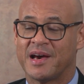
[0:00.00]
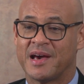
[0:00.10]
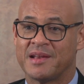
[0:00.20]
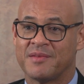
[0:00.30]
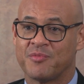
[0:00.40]

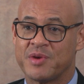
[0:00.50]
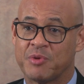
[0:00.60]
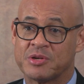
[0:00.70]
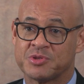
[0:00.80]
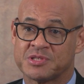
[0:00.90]
And we
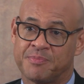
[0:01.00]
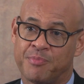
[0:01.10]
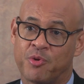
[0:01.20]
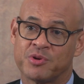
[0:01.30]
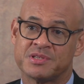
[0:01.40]
want to
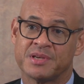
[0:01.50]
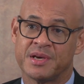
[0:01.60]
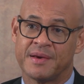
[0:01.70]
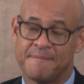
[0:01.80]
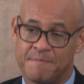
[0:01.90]
support
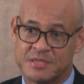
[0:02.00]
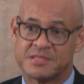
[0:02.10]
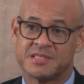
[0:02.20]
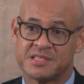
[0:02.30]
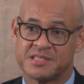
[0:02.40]

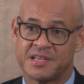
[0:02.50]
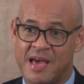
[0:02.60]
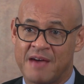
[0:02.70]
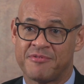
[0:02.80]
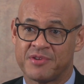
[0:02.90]
businesses in
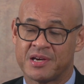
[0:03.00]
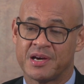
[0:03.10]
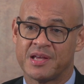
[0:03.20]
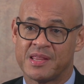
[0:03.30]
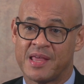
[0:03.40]

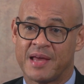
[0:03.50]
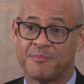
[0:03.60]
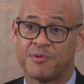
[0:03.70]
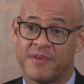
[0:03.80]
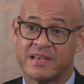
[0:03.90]
Africa
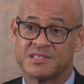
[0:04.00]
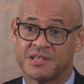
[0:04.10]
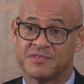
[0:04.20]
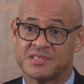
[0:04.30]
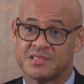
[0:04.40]
that provide
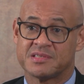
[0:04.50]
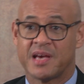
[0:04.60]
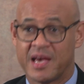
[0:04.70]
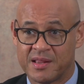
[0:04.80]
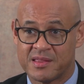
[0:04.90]
services,
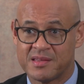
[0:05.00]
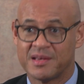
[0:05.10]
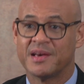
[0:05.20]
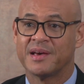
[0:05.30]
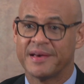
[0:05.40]
health,
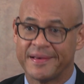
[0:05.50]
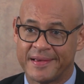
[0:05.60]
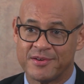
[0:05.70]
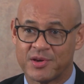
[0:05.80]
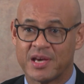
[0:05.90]

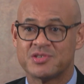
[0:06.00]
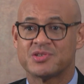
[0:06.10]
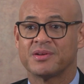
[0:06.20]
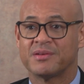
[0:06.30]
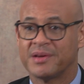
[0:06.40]

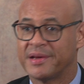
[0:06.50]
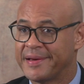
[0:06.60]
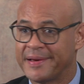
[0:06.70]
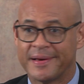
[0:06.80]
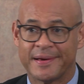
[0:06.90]
education,
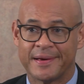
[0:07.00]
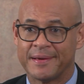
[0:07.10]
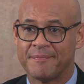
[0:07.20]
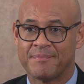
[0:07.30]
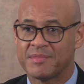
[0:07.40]

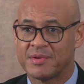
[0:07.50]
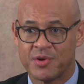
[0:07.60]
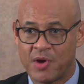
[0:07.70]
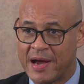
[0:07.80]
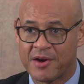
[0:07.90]

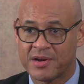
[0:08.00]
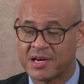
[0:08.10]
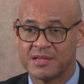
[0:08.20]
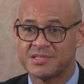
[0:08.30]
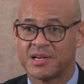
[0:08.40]

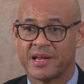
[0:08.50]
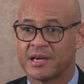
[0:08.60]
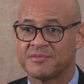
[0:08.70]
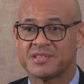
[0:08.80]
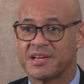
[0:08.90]
agriculture,
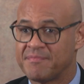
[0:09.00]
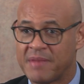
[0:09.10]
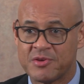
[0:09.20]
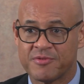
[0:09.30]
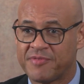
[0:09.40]
like I've said,
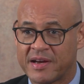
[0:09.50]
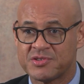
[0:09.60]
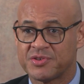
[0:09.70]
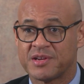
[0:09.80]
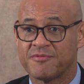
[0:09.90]

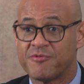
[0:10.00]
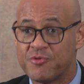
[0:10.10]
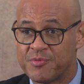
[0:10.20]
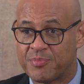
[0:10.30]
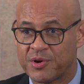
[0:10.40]
manufacturing,
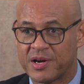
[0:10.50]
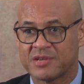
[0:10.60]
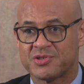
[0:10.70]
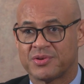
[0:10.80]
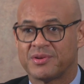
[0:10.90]
food
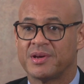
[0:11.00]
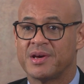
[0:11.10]
production.